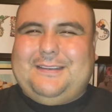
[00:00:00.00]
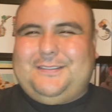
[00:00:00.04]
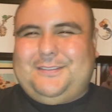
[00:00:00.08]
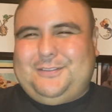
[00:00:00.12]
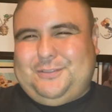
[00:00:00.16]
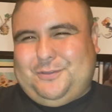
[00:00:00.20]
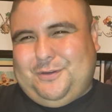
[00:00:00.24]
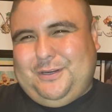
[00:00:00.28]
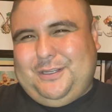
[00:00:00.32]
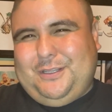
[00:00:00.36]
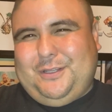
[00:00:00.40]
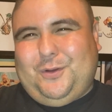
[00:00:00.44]

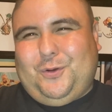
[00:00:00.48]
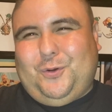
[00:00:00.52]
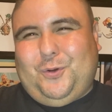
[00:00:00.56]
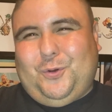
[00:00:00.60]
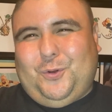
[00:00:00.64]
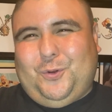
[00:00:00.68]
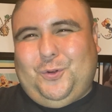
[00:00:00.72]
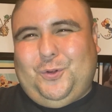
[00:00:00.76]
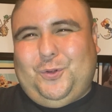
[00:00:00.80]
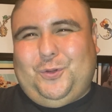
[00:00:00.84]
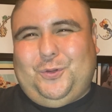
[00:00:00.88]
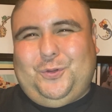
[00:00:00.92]
during the
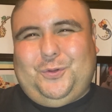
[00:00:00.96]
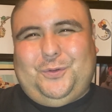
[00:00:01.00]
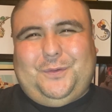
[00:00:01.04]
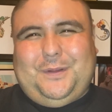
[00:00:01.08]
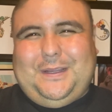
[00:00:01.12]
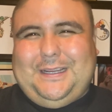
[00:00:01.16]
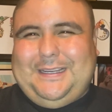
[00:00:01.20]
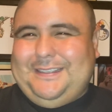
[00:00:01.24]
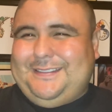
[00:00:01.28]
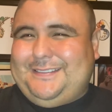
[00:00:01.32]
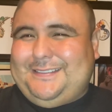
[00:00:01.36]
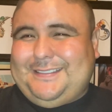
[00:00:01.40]
whole
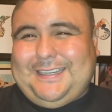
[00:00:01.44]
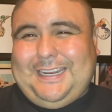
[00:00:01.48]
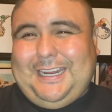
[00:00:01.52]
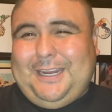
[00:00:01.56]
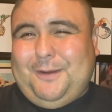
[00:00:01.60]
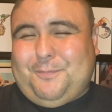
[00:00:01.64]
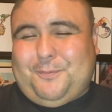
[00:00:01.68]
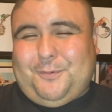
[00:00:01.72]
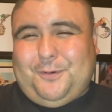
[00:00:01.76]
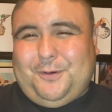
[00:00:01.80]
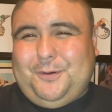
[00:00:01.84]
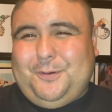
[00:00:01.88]

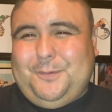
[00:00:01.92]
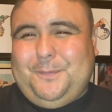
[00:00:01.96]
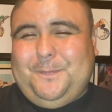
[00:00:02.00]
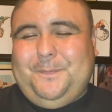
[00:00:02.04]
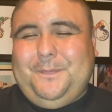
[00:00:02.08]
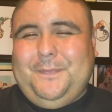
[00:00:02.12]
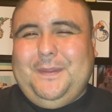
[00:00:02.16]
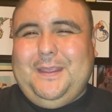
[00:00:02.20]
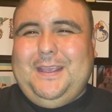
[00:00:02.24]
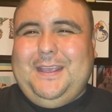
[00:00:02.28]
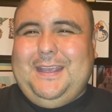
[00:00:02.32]
escape room